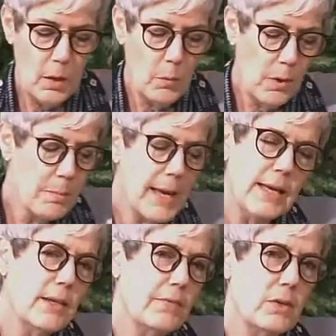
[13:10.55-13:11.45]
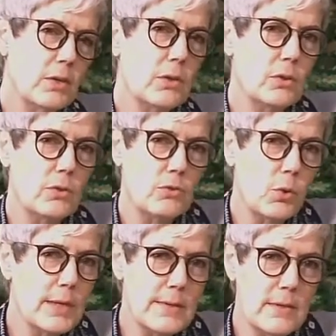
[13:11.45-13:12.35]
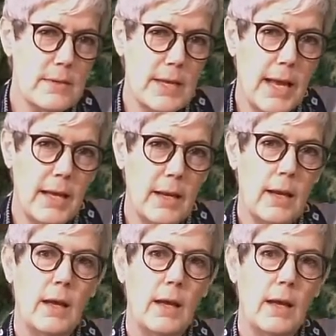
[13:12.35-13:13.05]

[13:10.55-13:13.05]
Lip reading: well, make difficult choices and